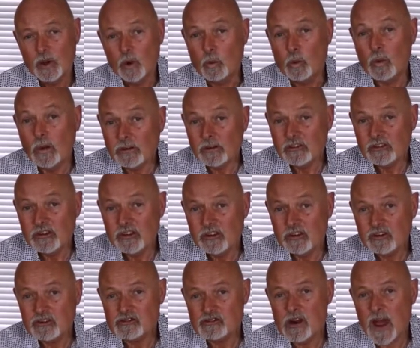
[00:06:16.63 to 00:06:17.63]
Wilson
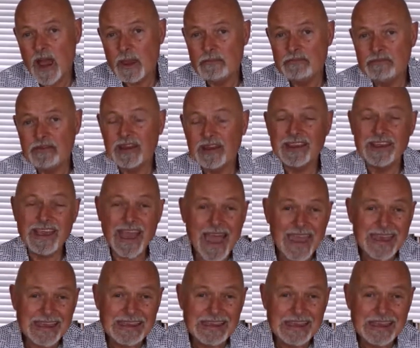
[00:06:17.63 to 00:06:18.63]
described feeling
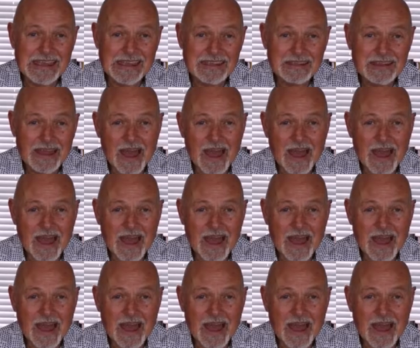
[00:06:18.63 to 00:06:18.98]
achy,